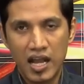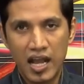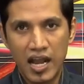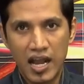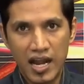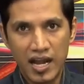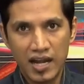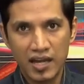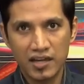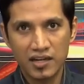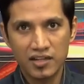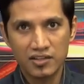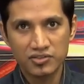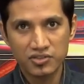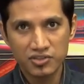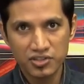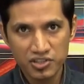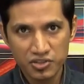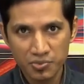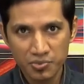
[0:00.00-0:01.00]
And
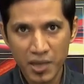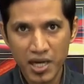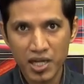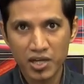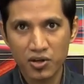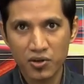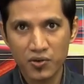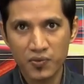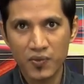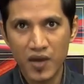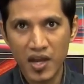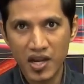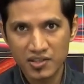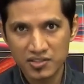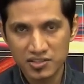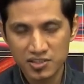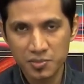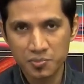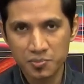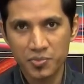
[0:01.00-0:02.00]
so this might look very
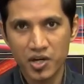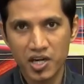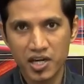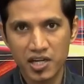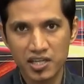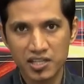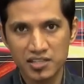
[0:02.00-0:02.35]
simple and